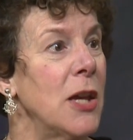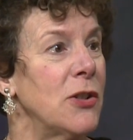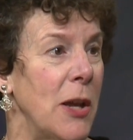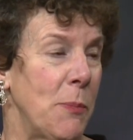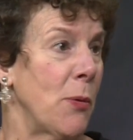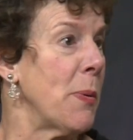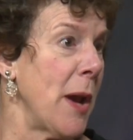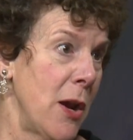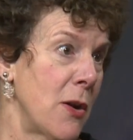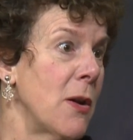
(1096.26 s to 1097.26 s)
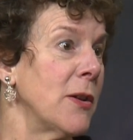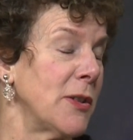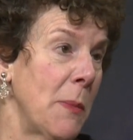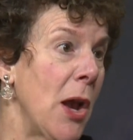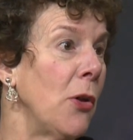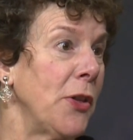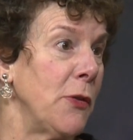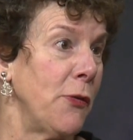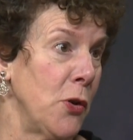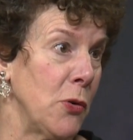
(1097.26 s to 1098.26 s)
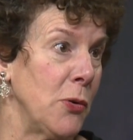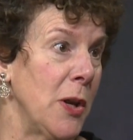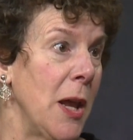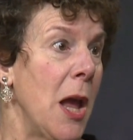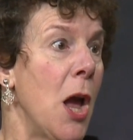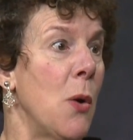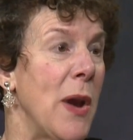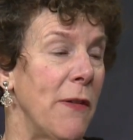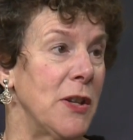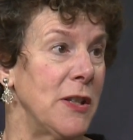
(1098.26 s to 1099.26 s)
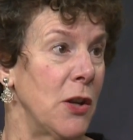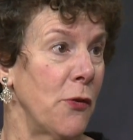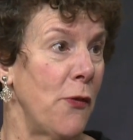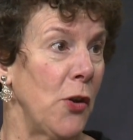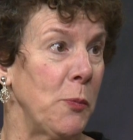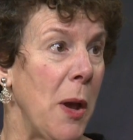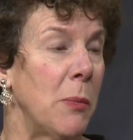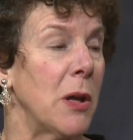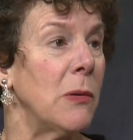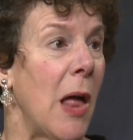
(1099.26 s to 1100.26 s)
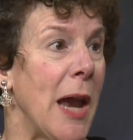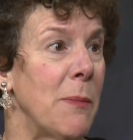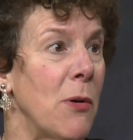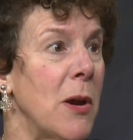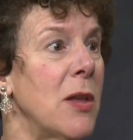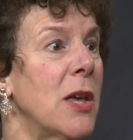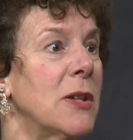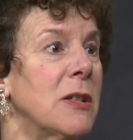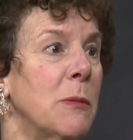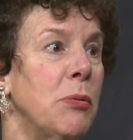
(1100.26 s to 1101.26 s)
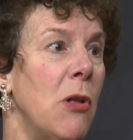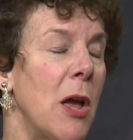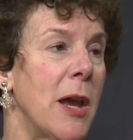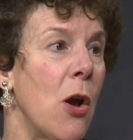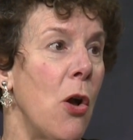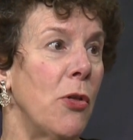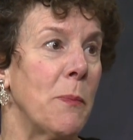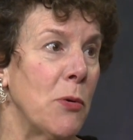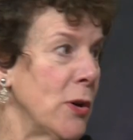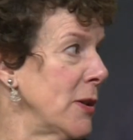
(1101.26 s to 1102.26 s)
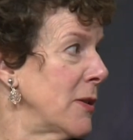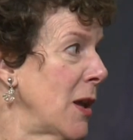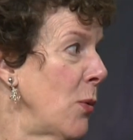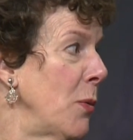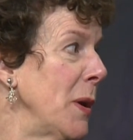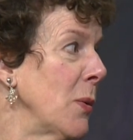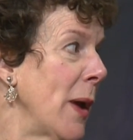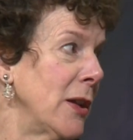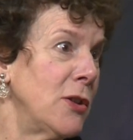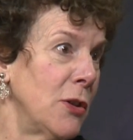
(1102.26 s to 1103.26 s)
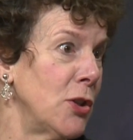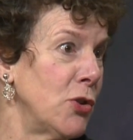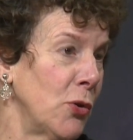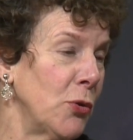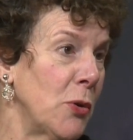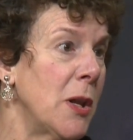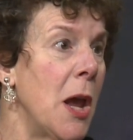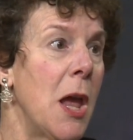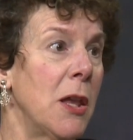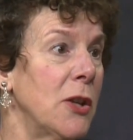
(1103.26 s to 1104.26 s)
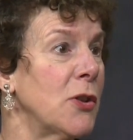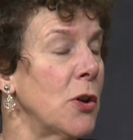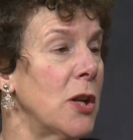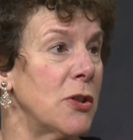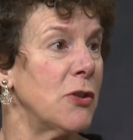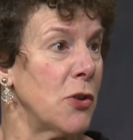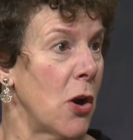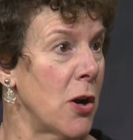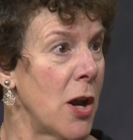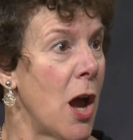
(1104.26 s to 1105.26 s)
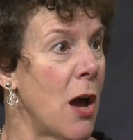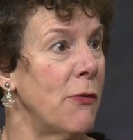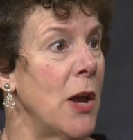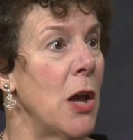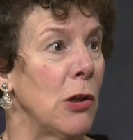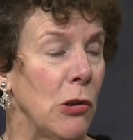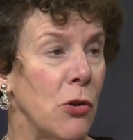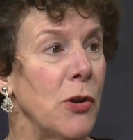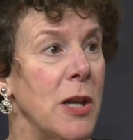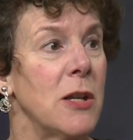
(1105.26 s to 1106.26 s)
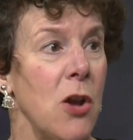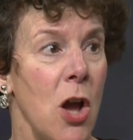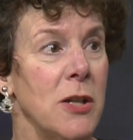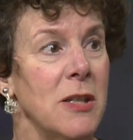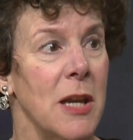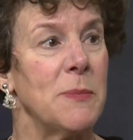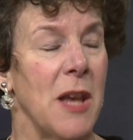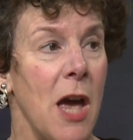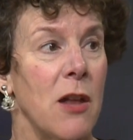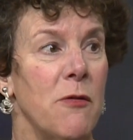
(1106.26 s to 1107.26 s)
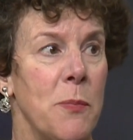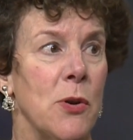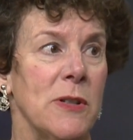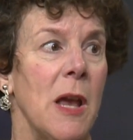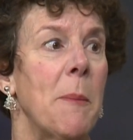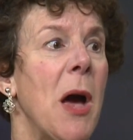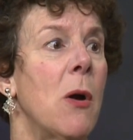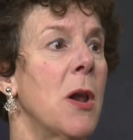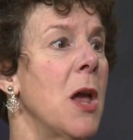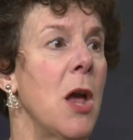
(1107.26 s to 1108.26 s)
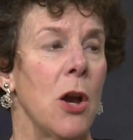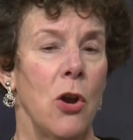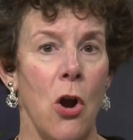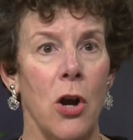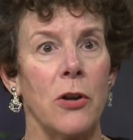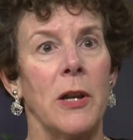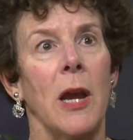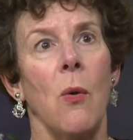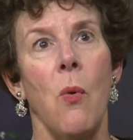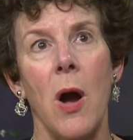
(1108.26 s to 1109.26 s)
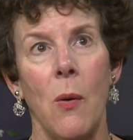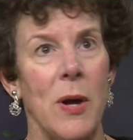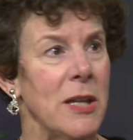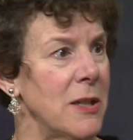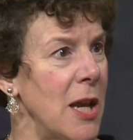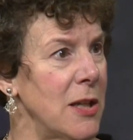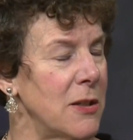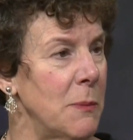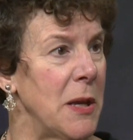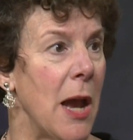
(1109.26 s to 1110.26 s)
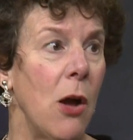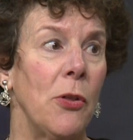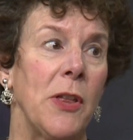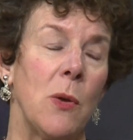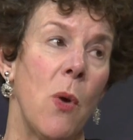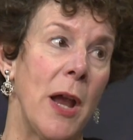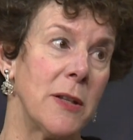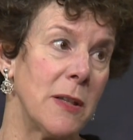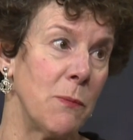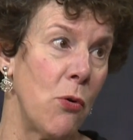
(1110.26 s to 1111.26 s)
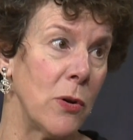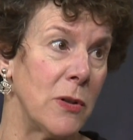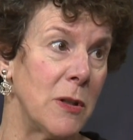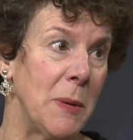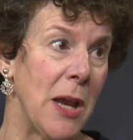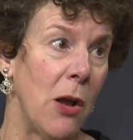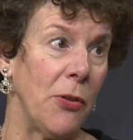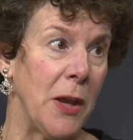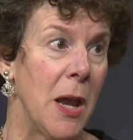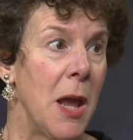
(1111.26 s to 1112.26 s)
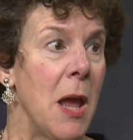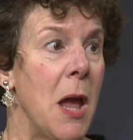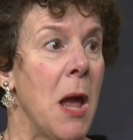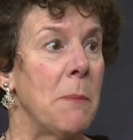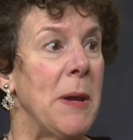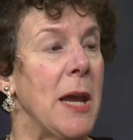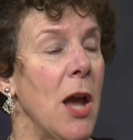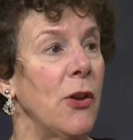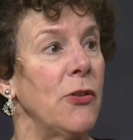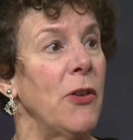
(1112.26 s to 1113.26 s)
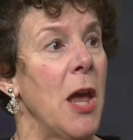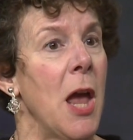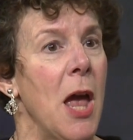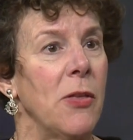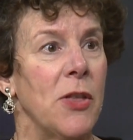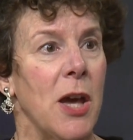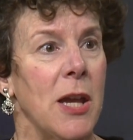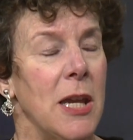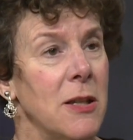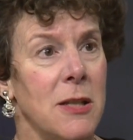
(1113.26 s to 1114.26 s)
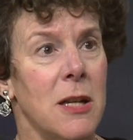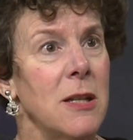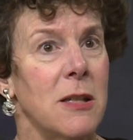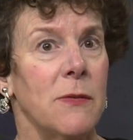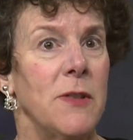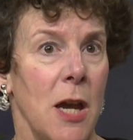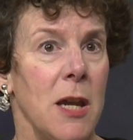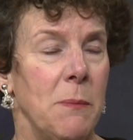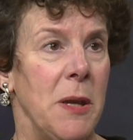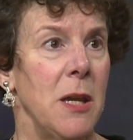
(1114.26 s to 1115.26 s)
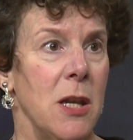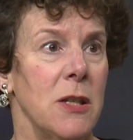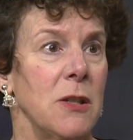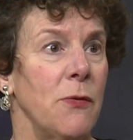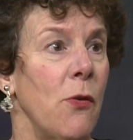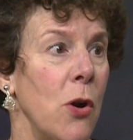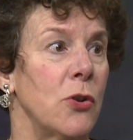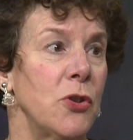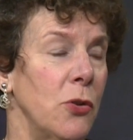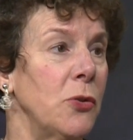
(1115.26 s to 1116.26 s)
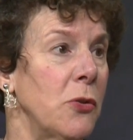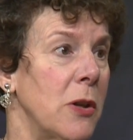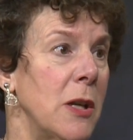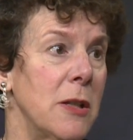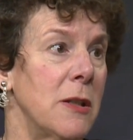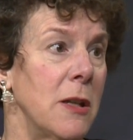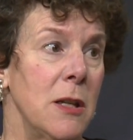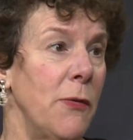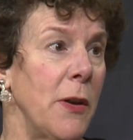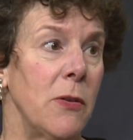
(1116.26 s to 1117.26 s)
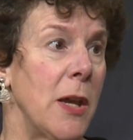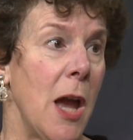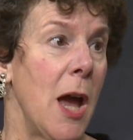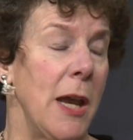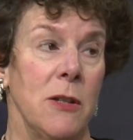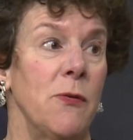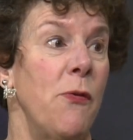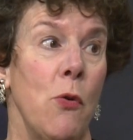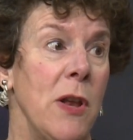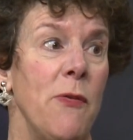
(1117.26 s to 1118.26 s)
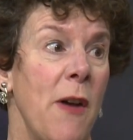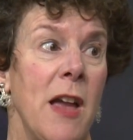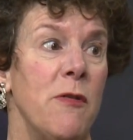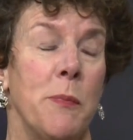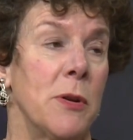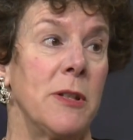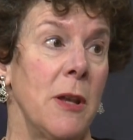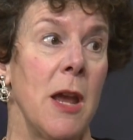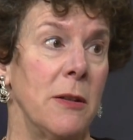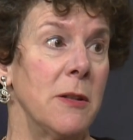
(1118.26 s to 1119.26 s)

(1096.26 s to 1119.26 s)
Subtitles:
to prepare some healthy food. We have the Cedar Falls Public Library that is supplying all the books that will be read to the children, because they're going to start off learning concepts out of books about gardening, what it takes to be healthy, why it's important to be healthy. Because the incidence of diabetes for our children is significantly high. It's 45%.